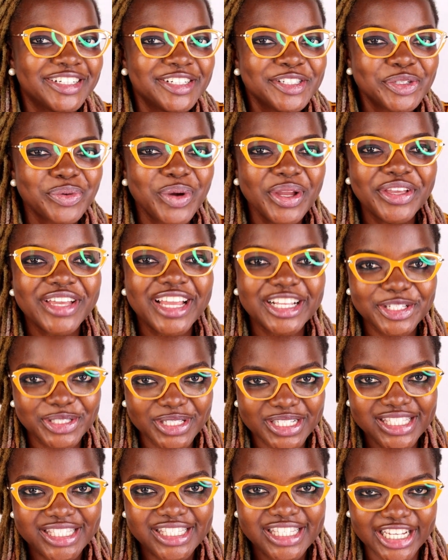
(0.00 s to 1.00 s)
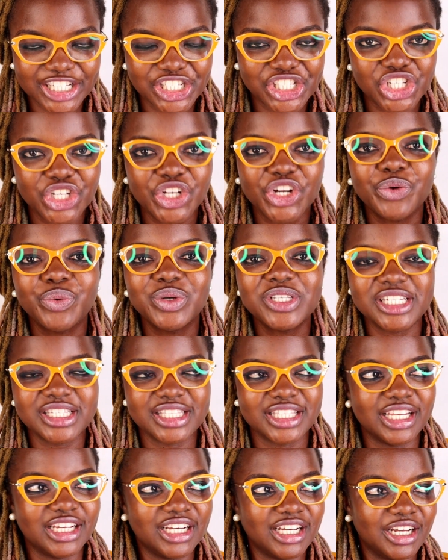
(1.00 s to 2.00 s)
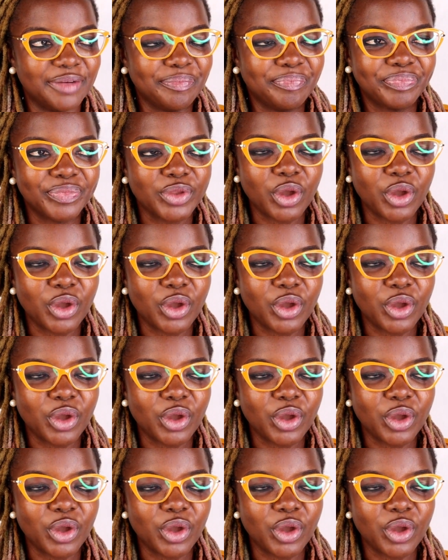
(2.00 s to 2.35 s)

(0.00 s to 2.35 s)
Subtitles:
So when you get to this stage, which is the